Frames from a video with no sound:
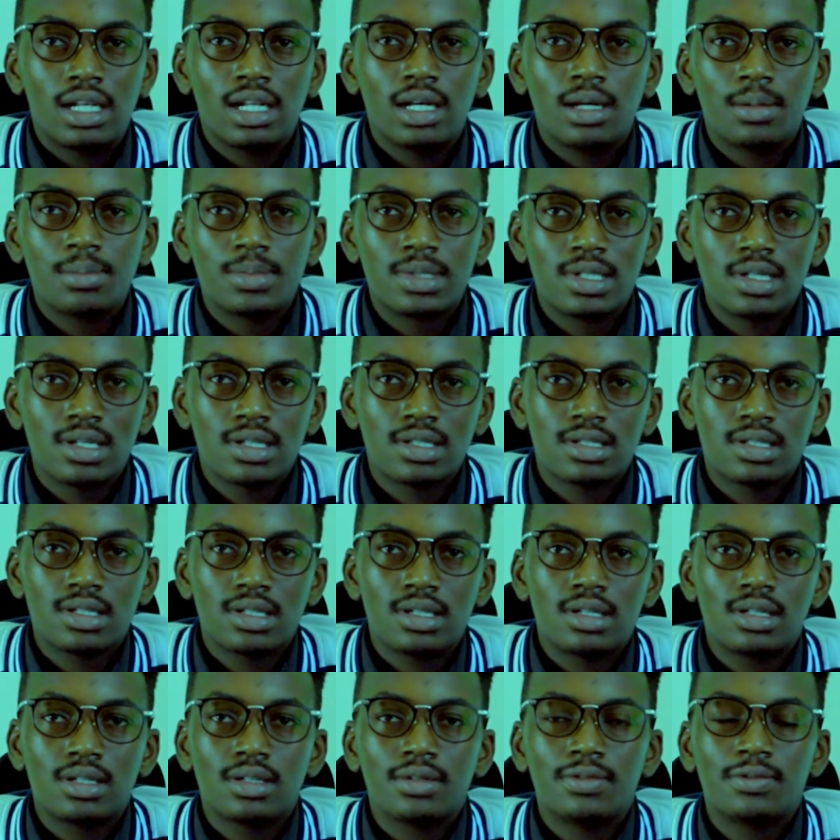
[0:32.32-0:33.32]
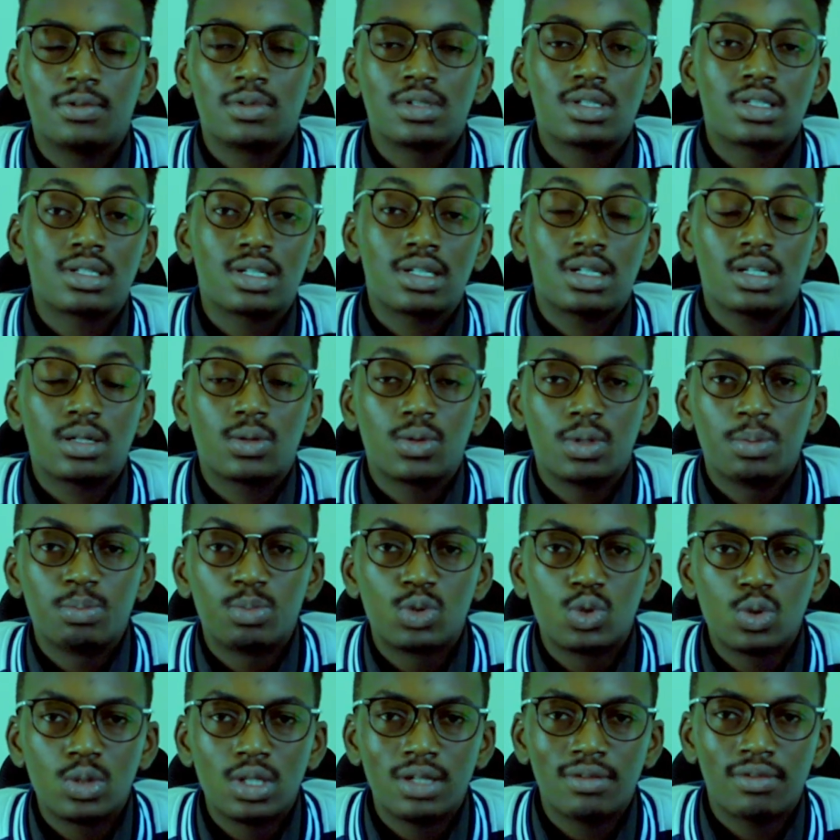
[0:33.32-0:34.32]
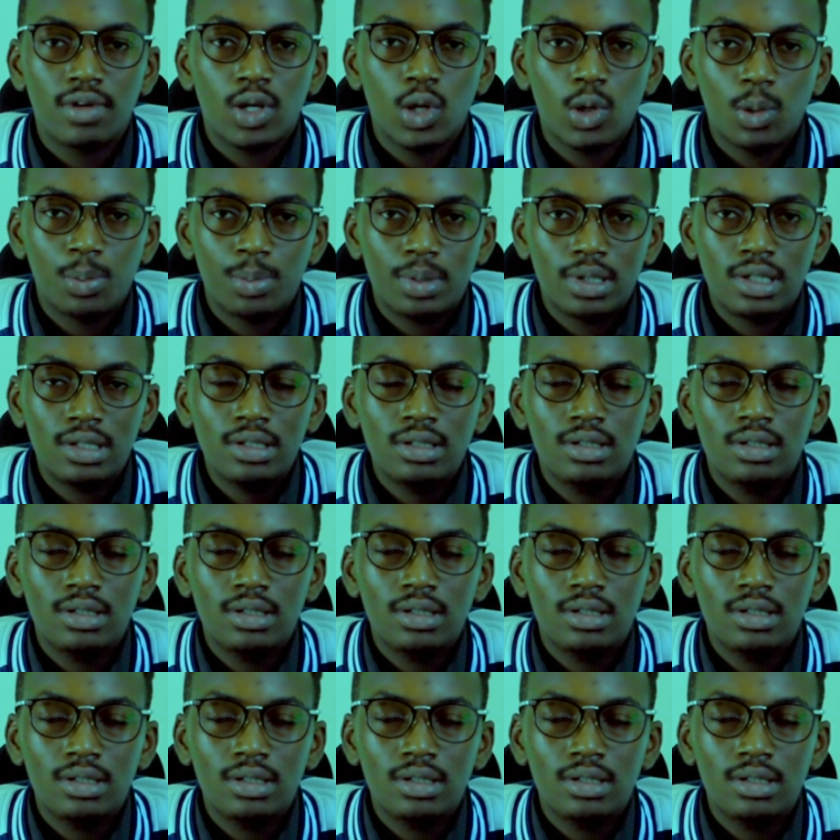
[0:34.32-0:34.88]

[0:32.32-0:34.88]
Labs as a full-stack Web2 developer,